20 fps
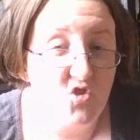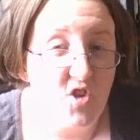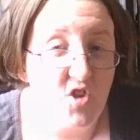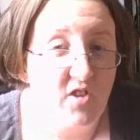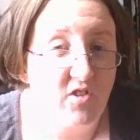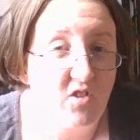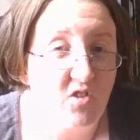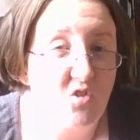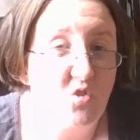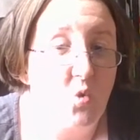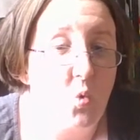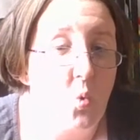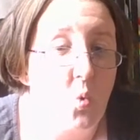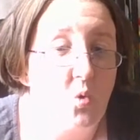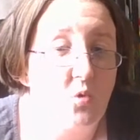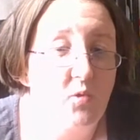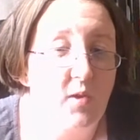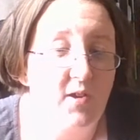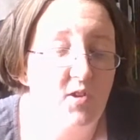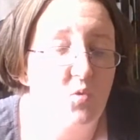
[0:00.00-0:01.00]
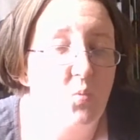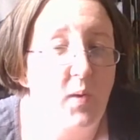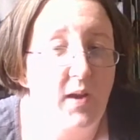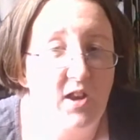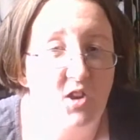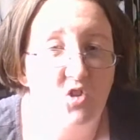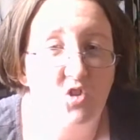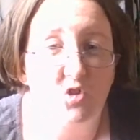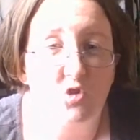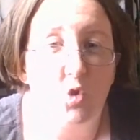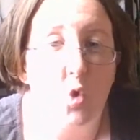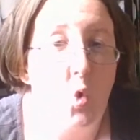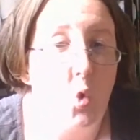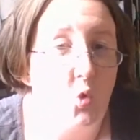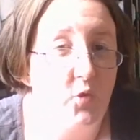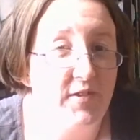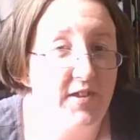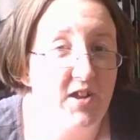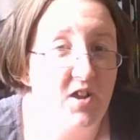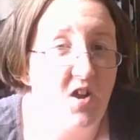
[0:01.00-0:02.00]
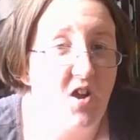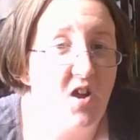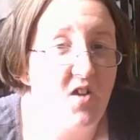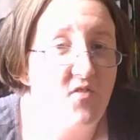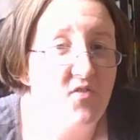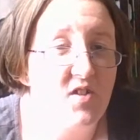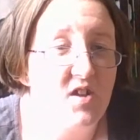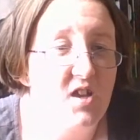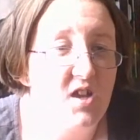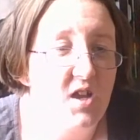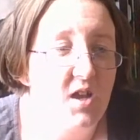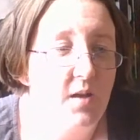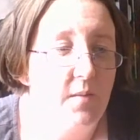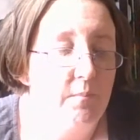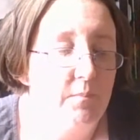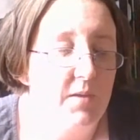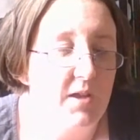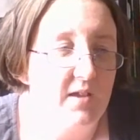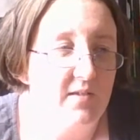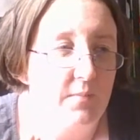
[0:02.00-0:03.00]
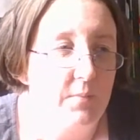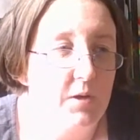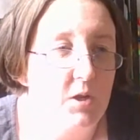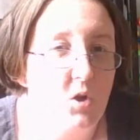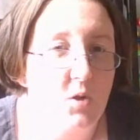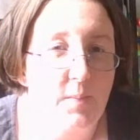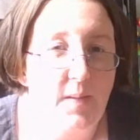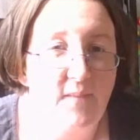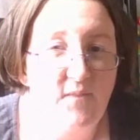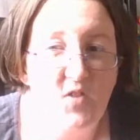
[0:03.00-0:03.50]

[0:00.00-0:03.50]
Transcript: for us at school. So I just went and took the whole day off because I'm going to get my